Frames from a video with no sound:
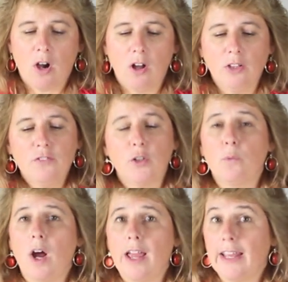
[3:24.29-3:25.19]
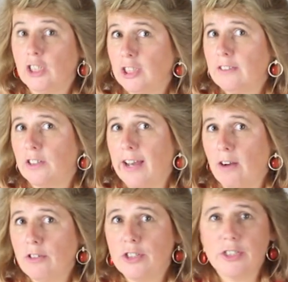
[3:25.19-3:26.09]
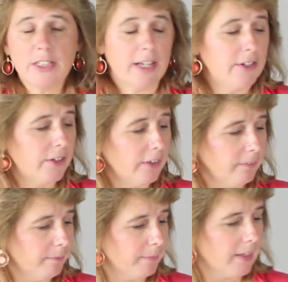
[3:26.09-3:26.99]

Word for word: All of your raw edges are now turned under